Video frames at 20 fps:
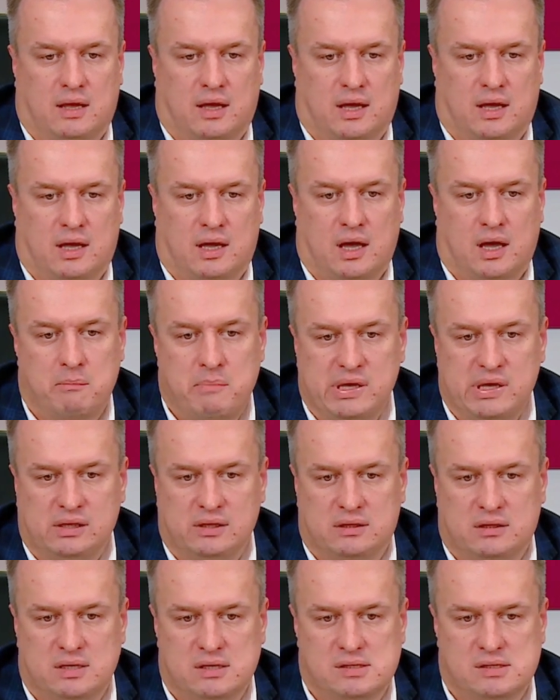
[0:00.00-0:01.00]

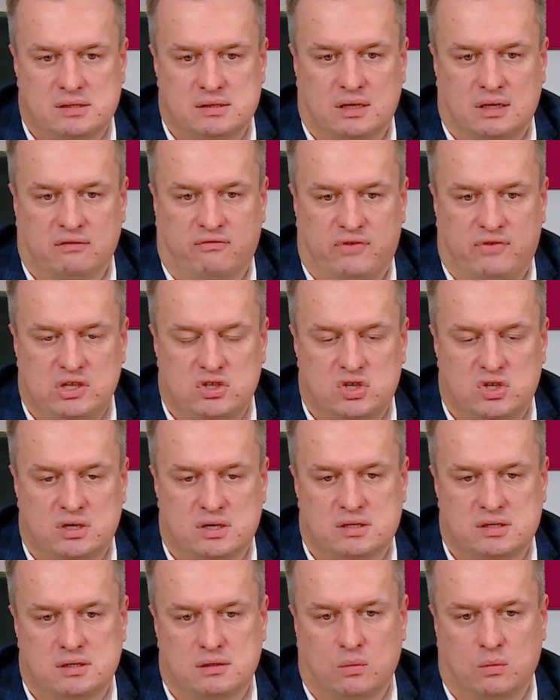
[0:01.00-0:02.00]
abilities and
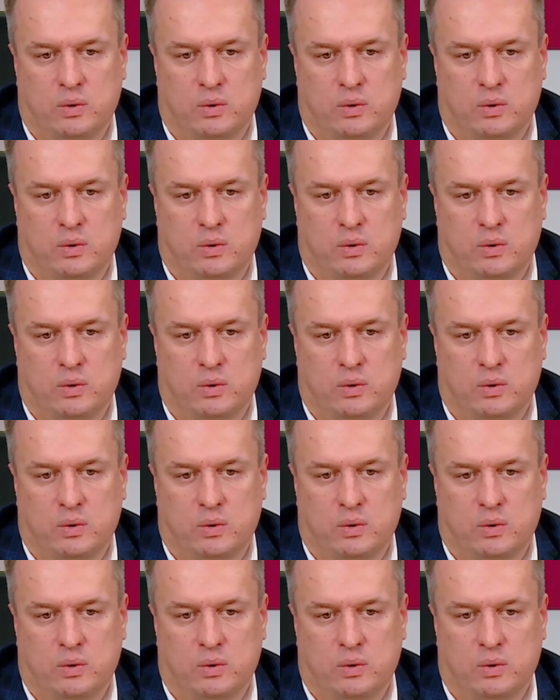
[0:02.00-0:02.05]
features.